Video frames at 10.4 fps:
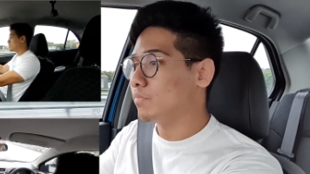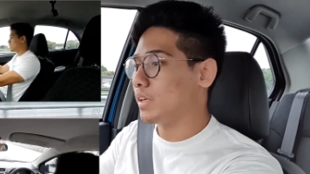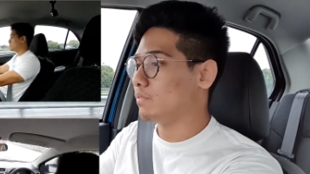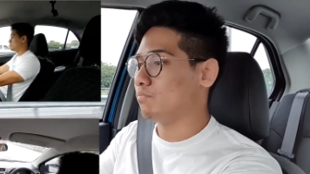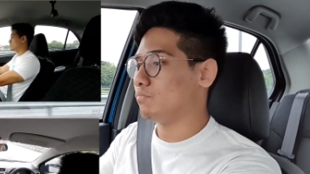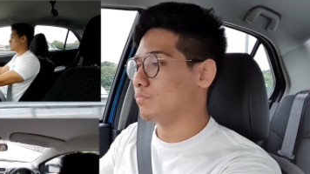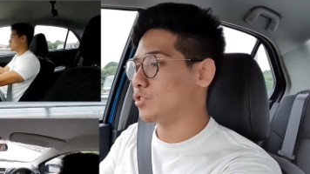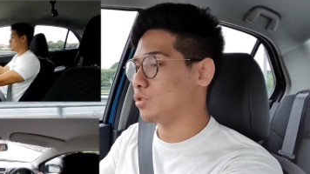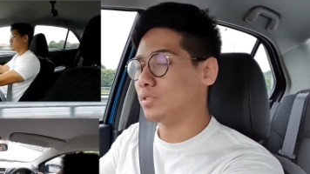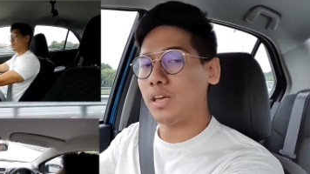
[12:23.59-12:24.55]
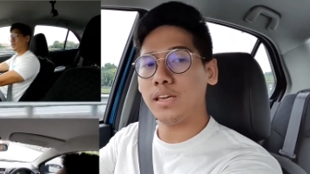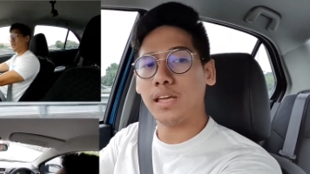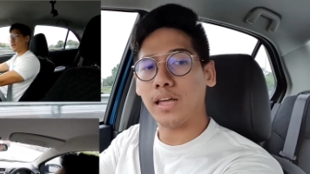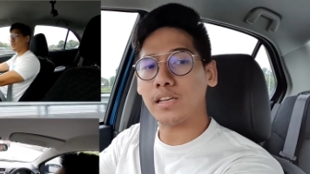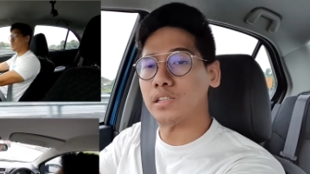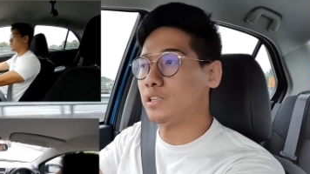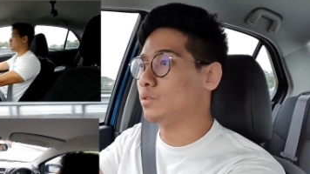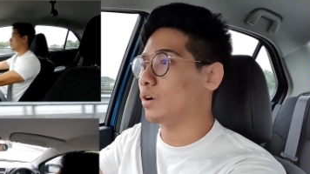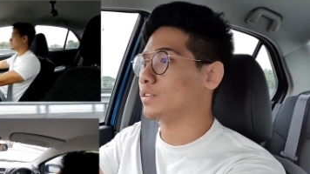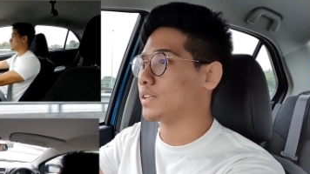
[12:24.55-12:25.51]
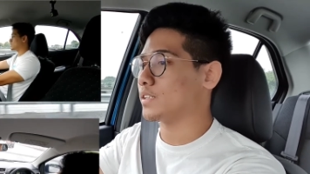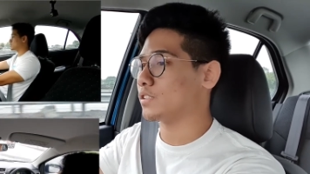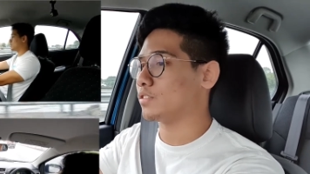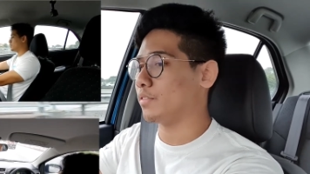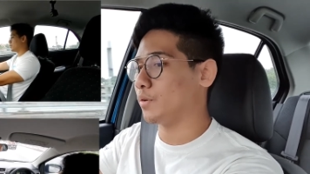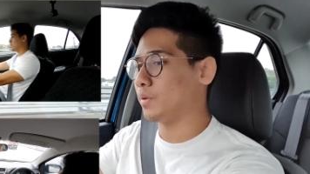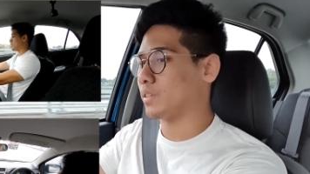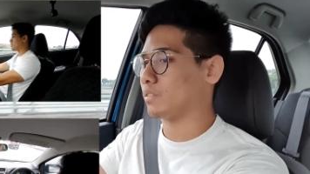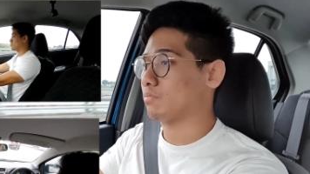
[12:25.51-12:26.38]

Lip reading: it shows that it can actually do long distance driving with